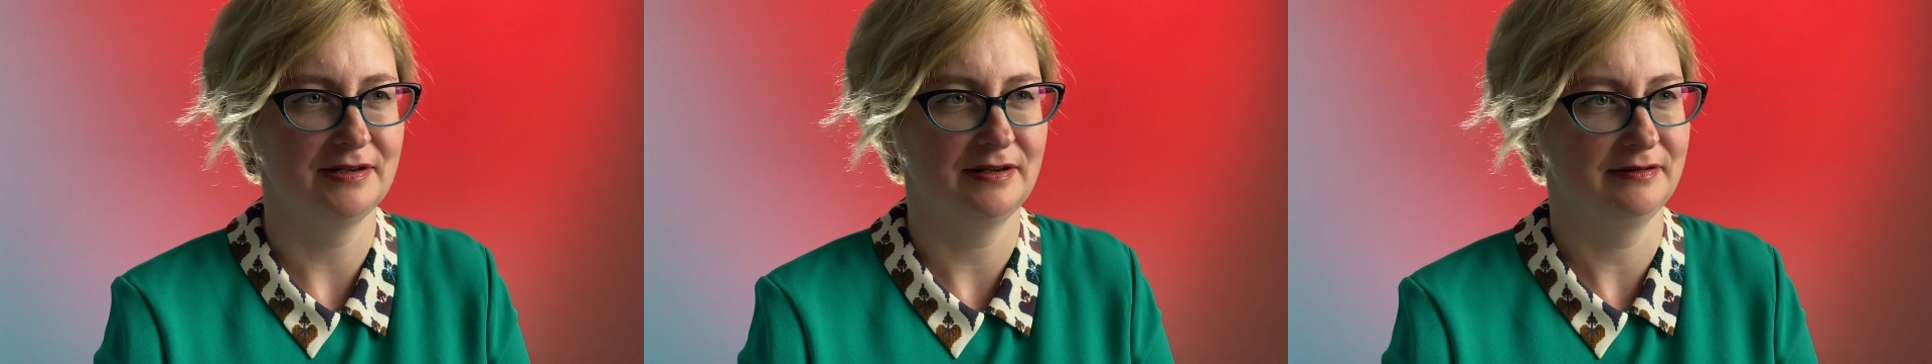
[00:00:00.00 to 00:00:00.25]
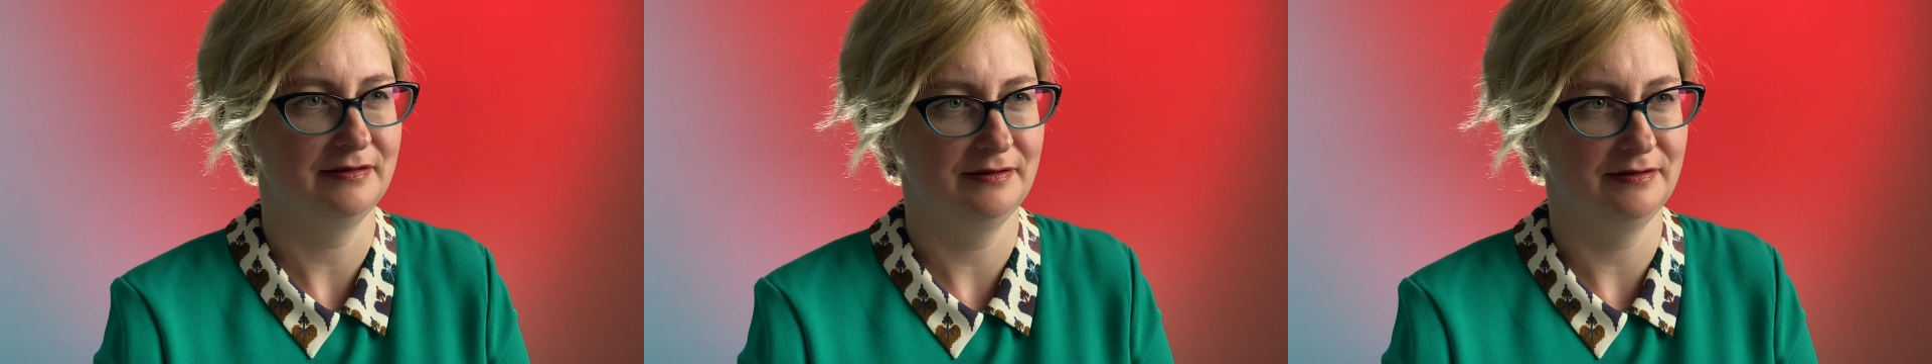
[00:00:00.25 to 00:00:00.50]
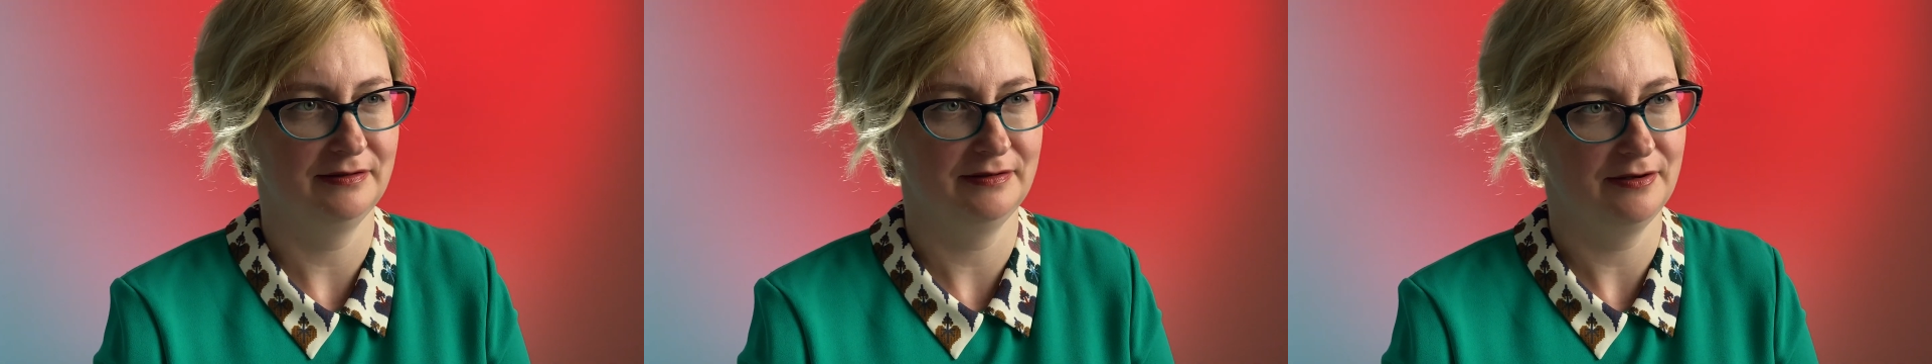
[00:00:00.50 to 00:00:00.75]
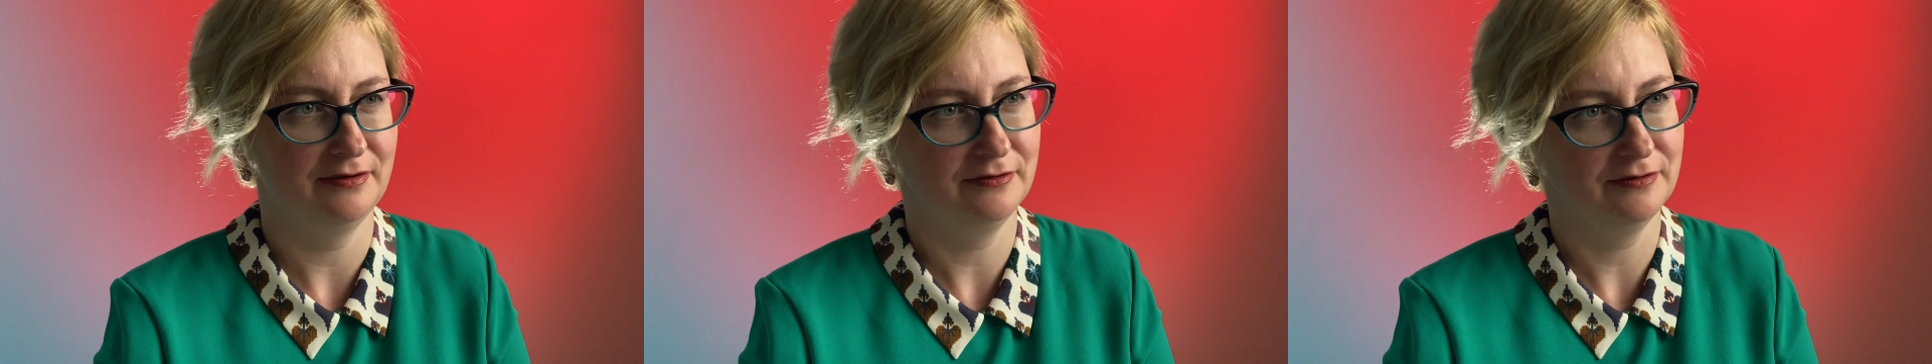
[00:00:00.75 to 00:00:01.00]
and
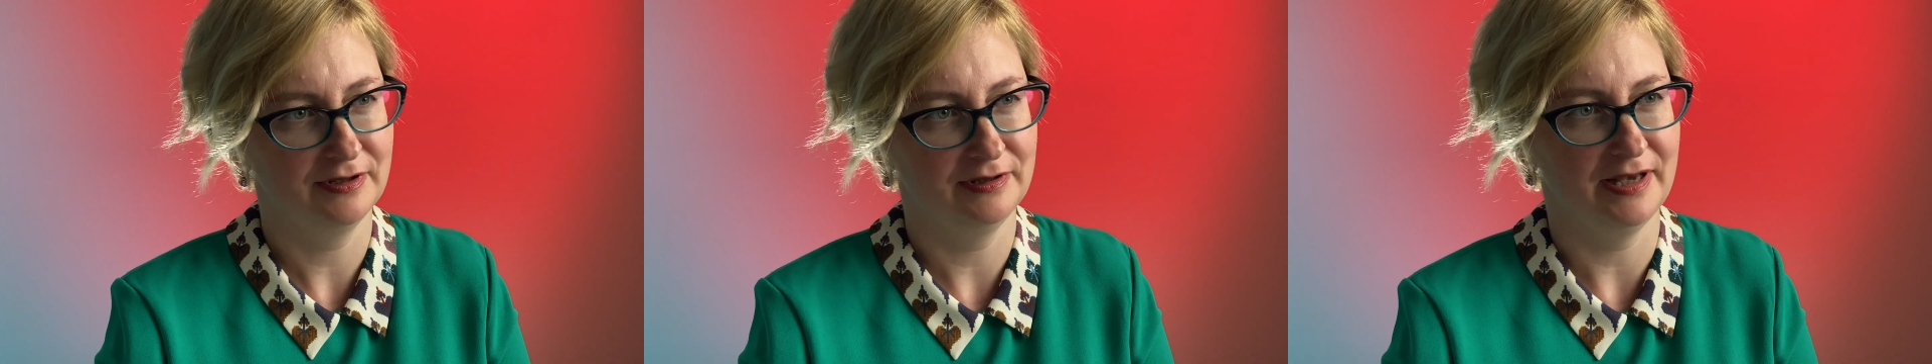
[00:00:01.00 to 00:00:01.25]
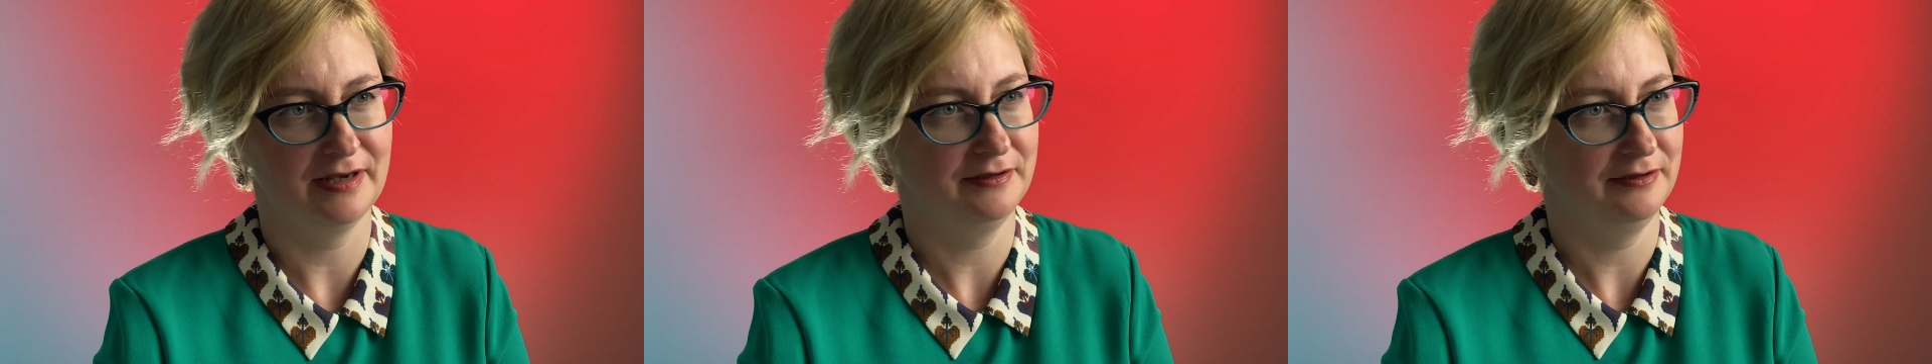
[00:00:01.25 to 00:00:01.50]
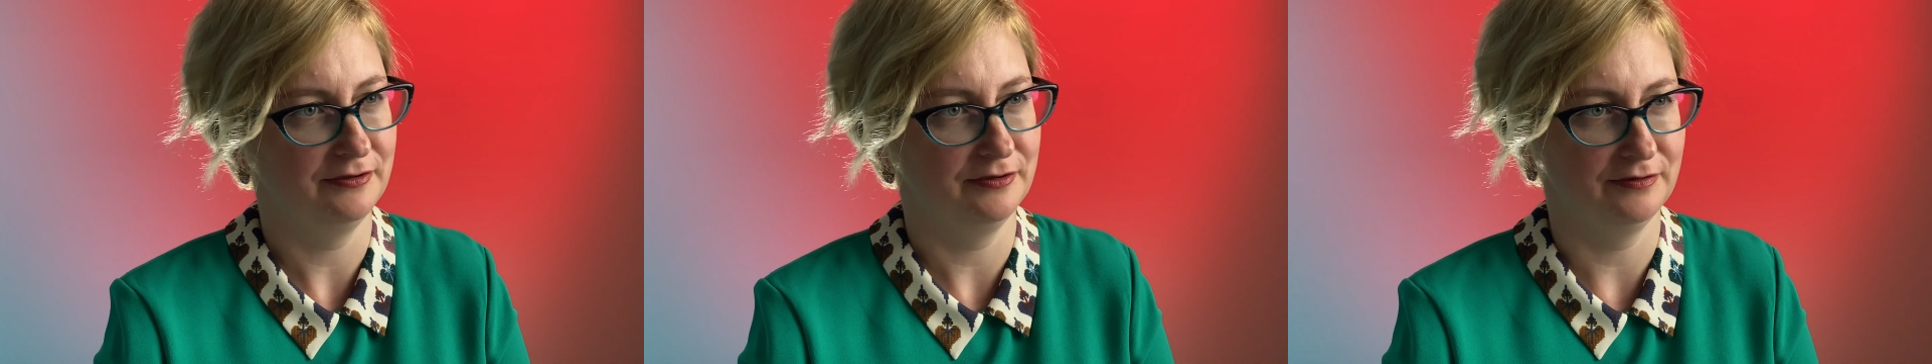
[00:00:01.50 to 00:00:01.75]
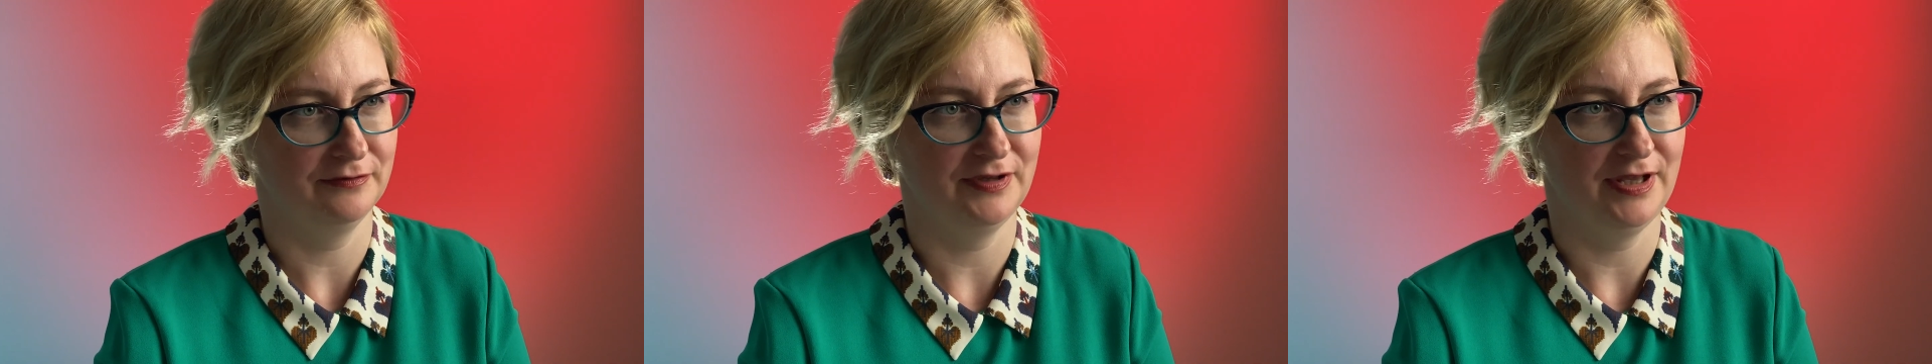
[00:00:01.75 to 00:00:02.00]
they all collect a
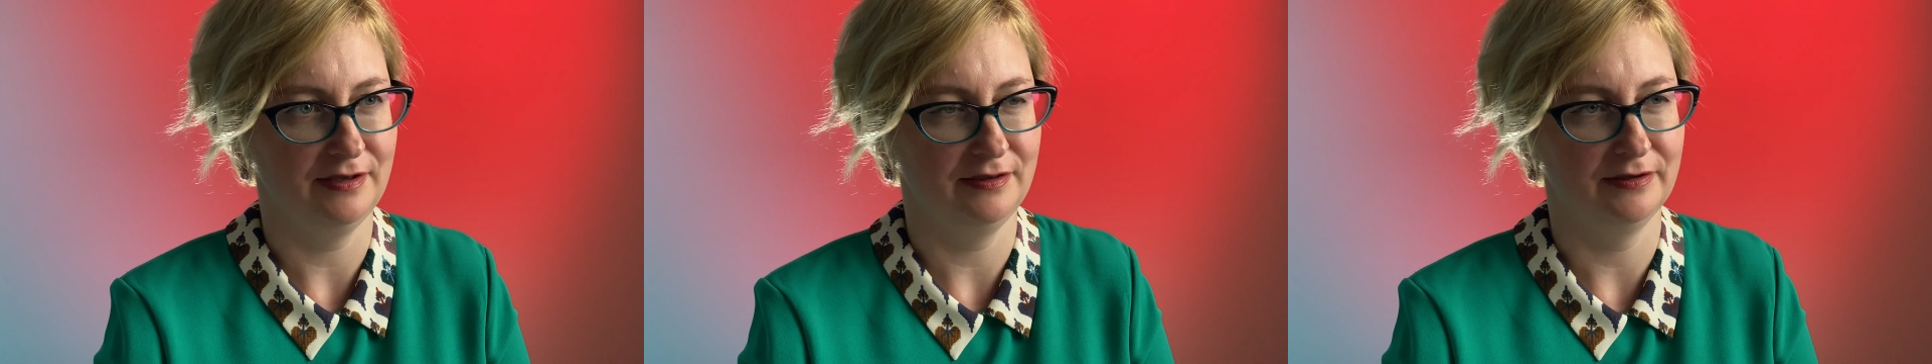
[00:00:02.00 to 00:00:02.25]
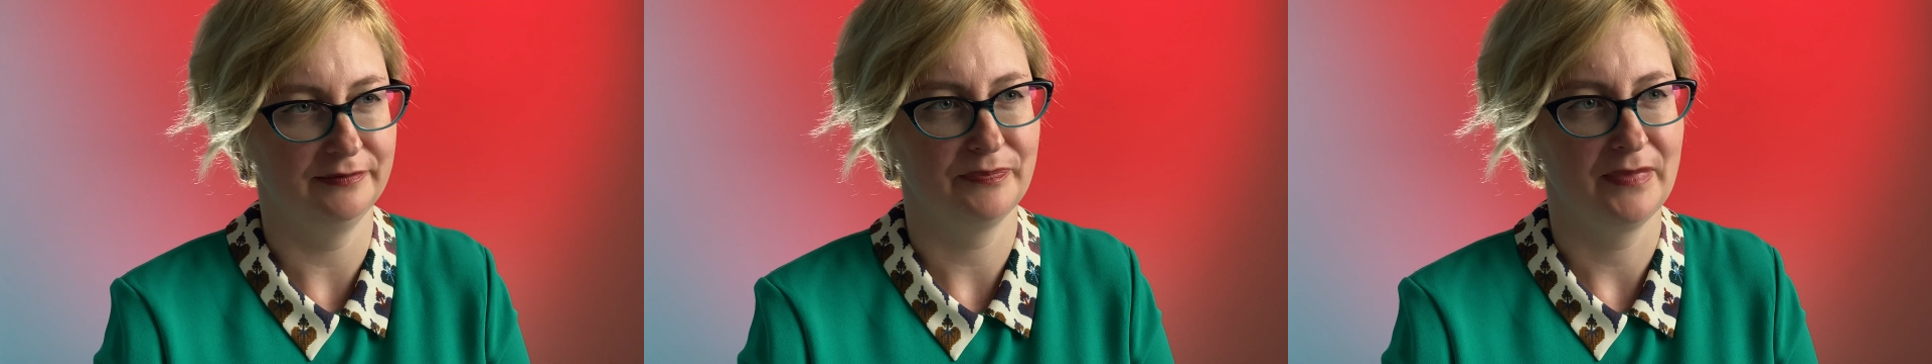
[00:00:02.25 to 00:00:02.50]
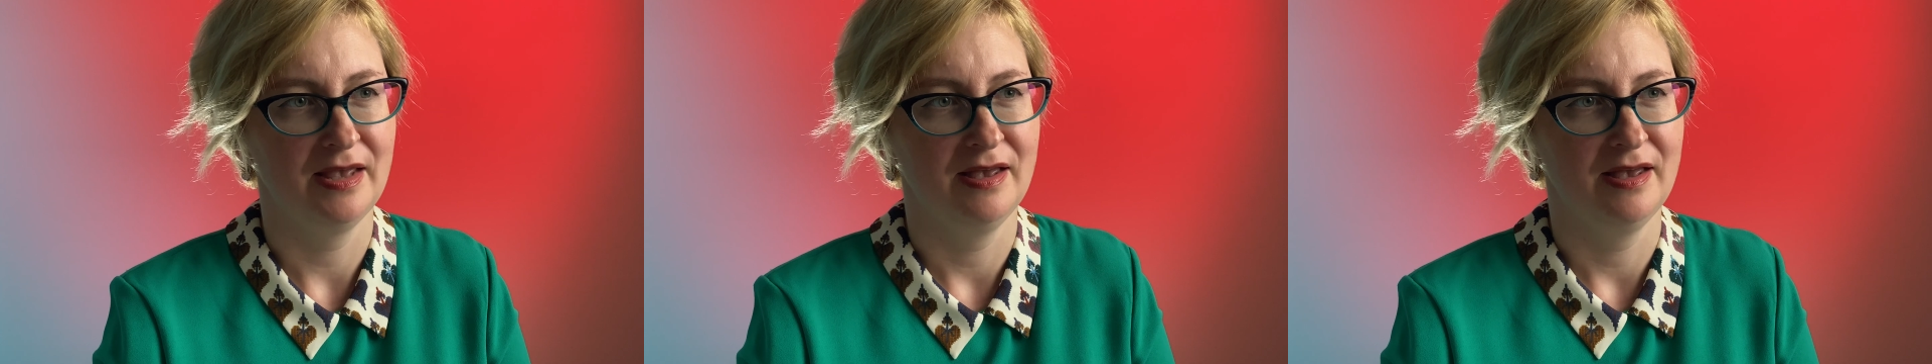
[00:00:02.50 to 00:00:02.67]
lot of data.